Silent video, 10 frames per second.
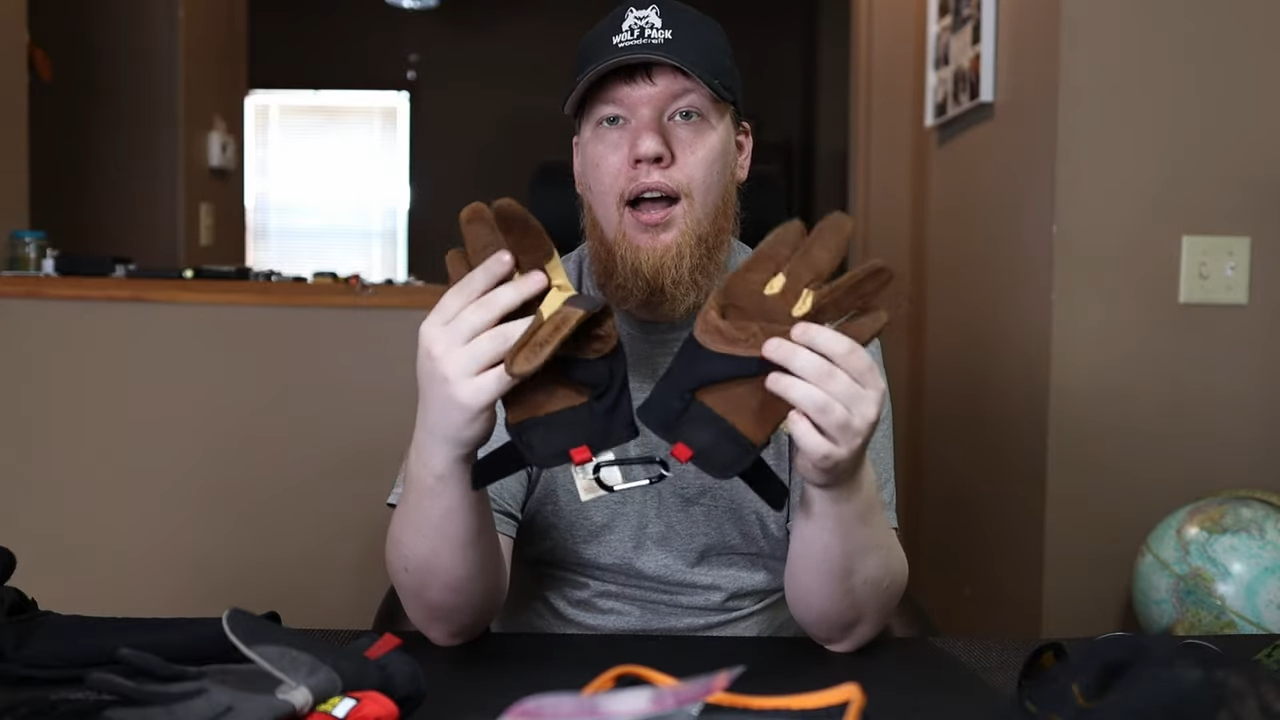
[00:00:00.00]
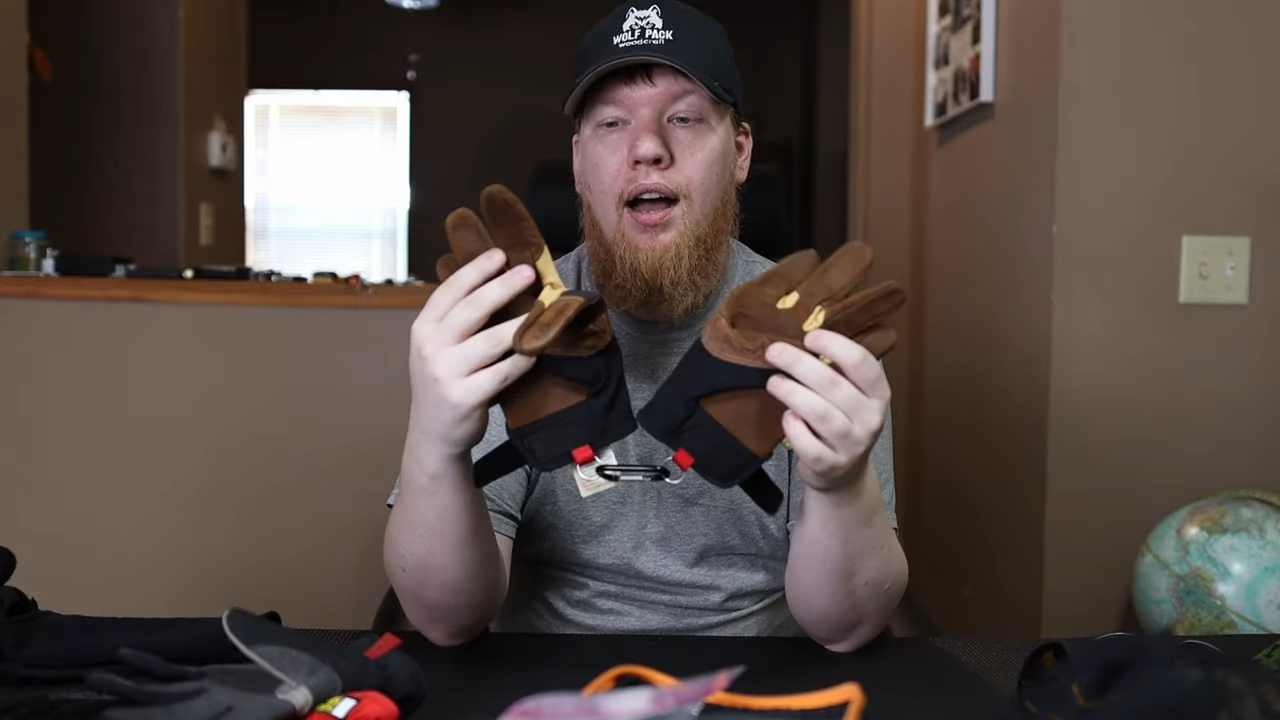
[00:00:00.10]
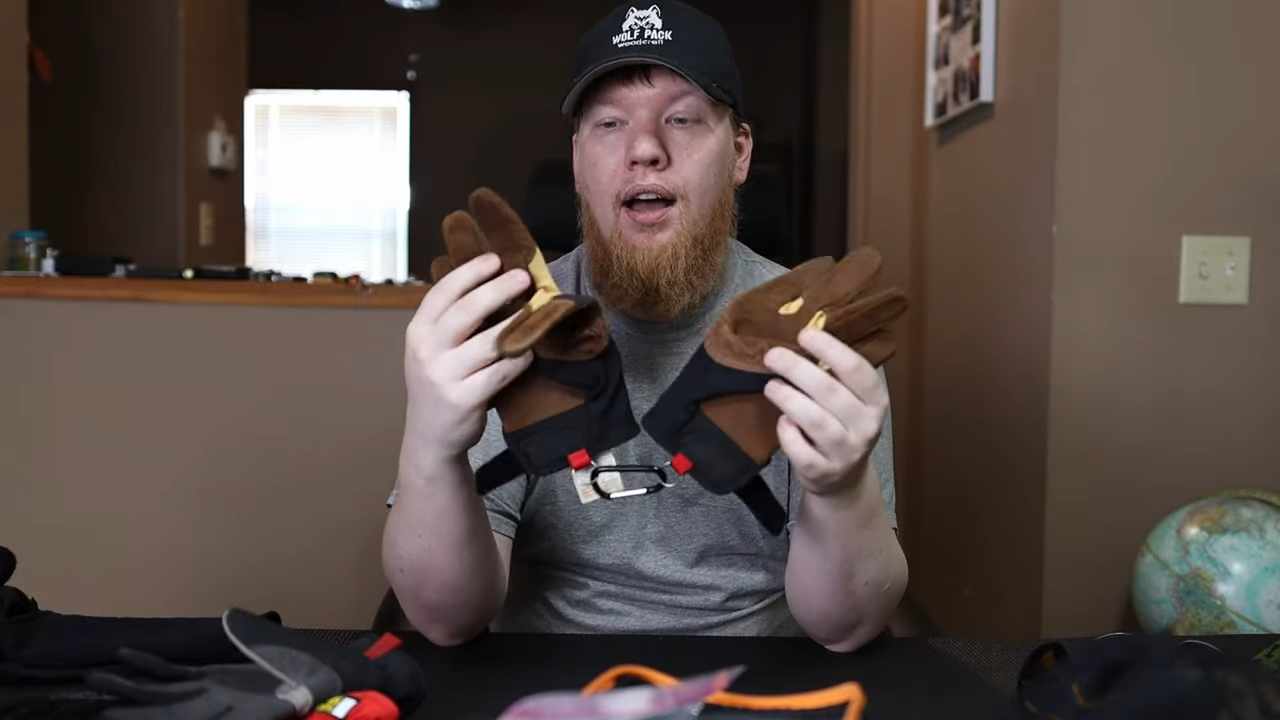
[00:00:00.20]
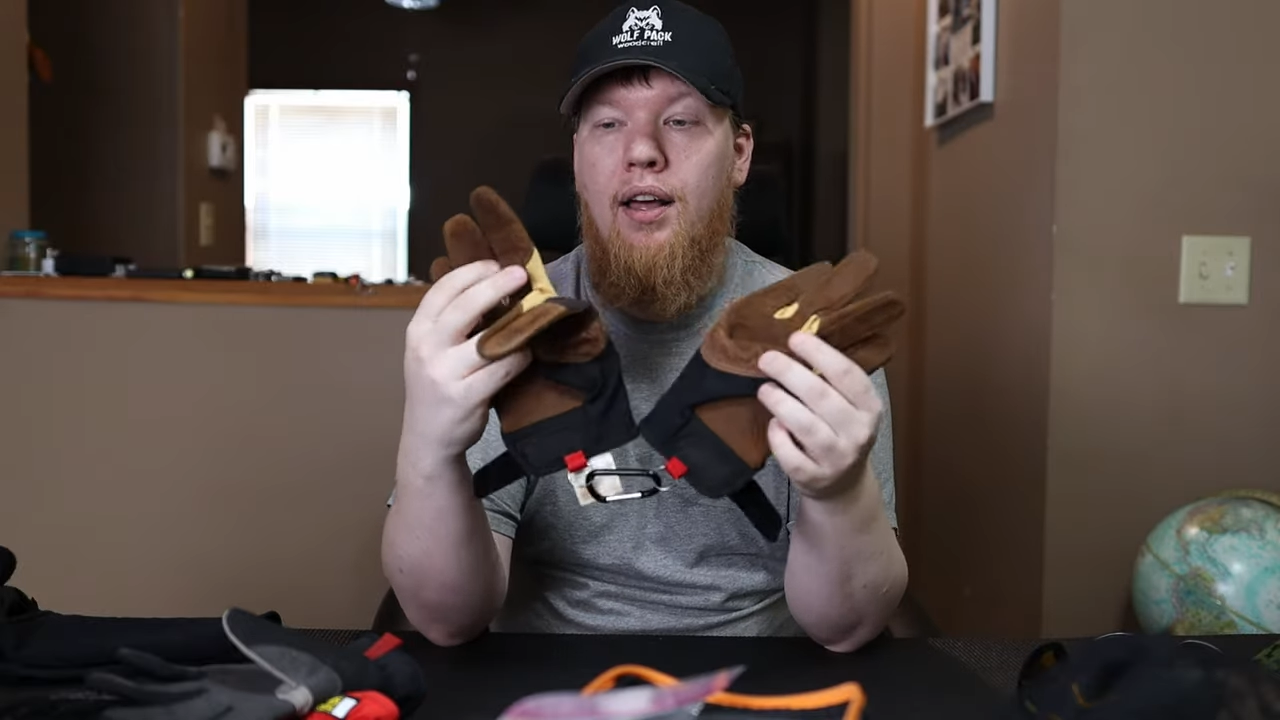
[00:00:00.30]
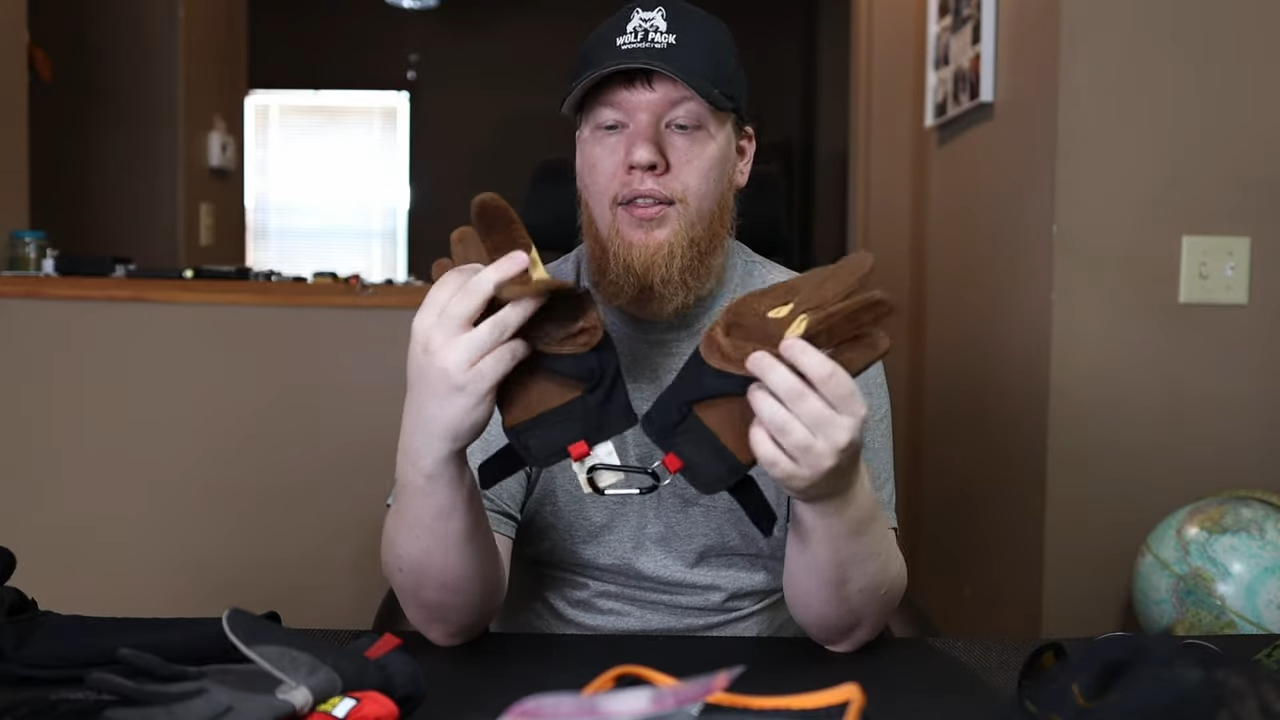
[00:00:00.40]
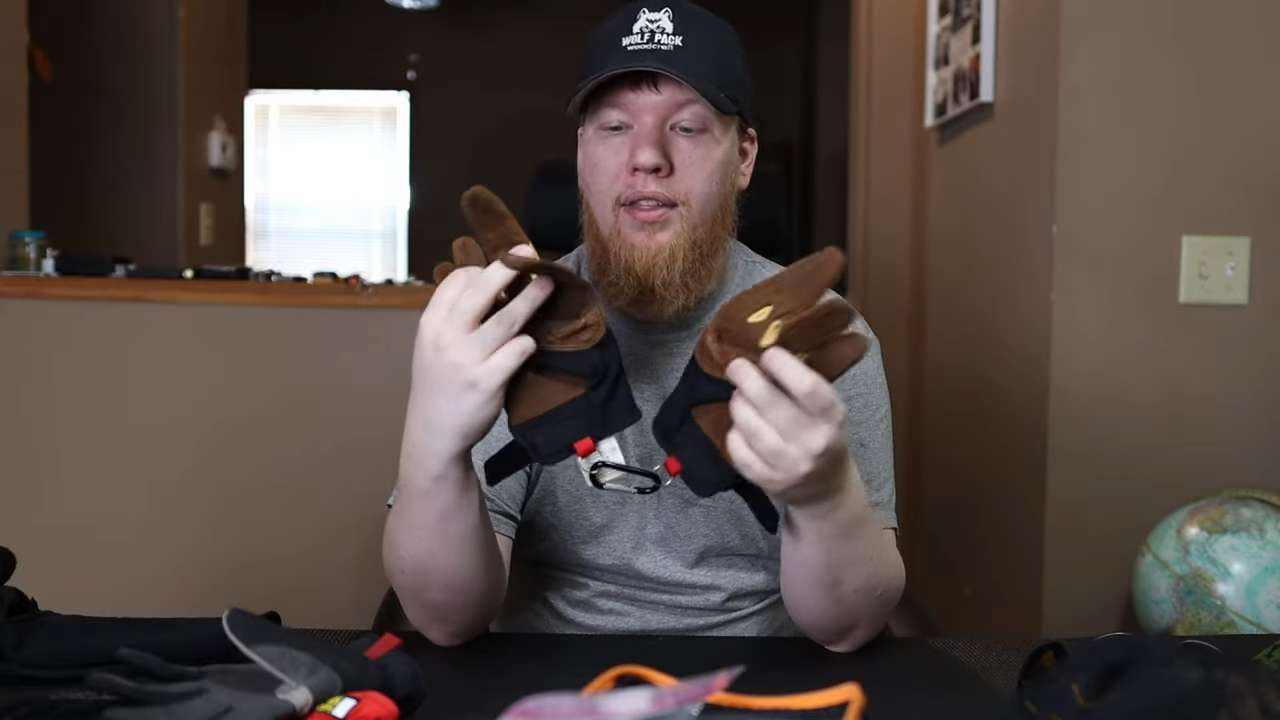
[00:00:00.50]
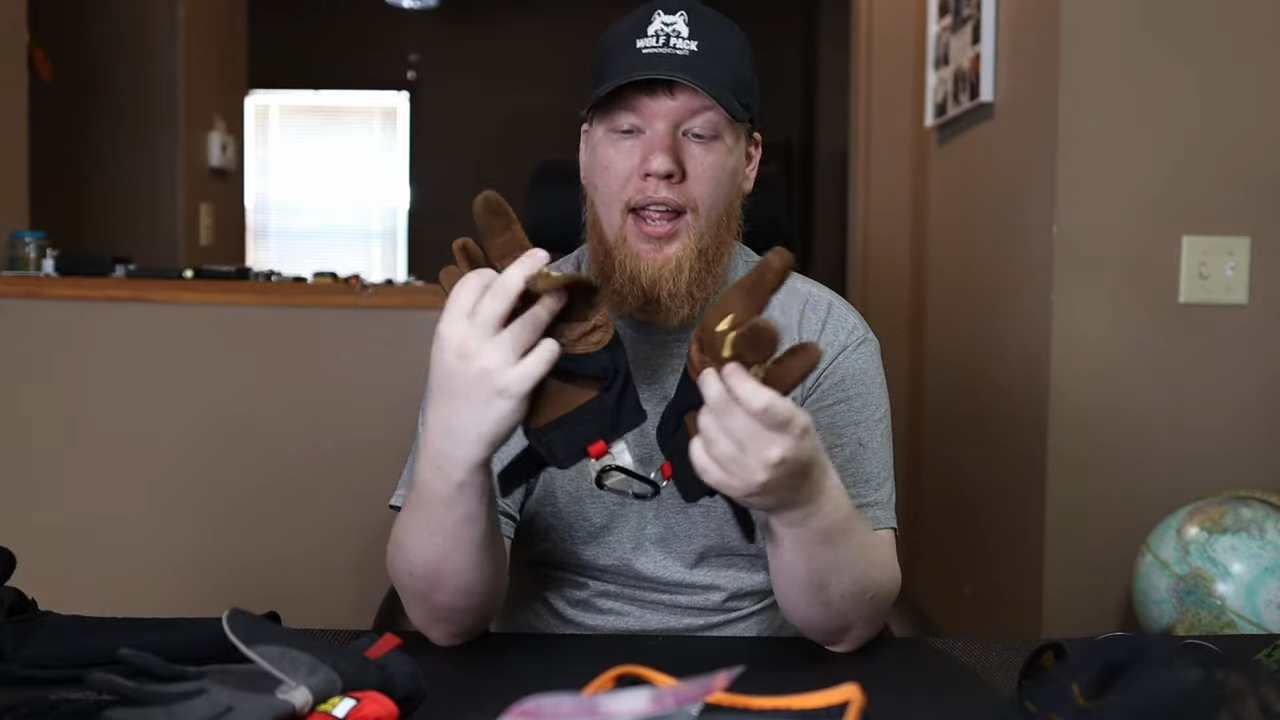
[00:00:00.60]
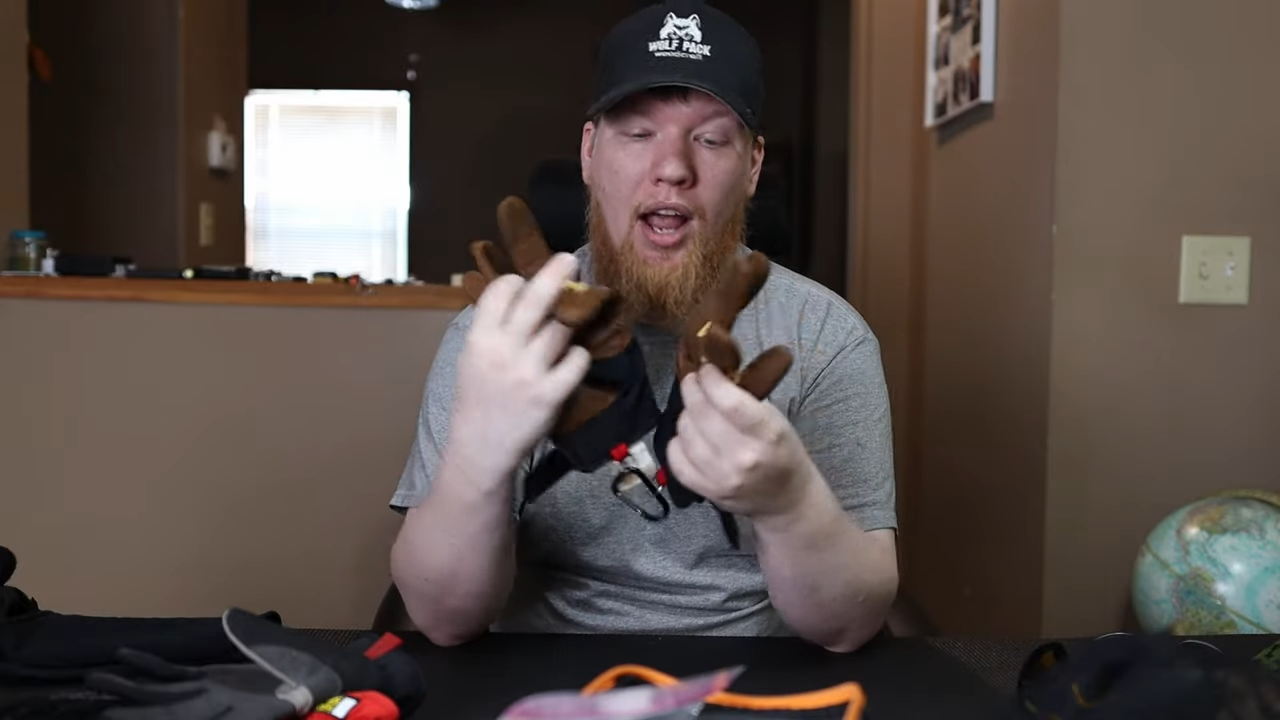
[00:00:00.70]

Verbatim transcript: Uh, they